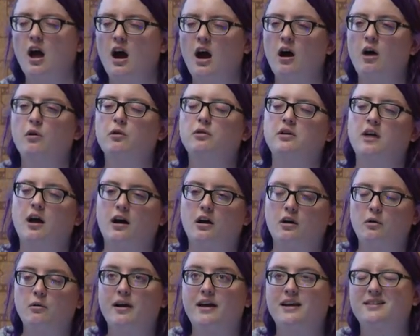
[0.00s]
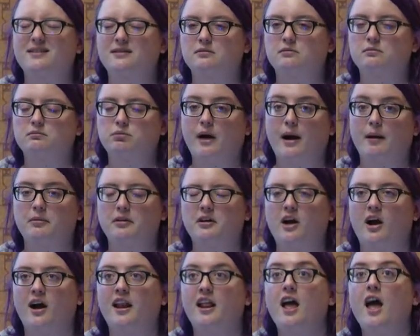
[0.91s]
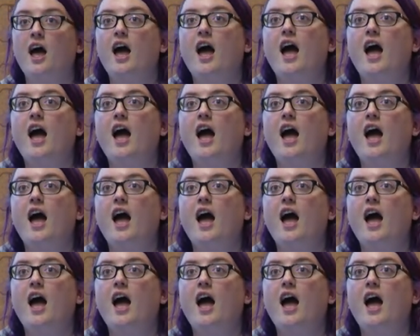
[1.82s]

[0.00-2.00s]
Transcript: No, no, and probably not.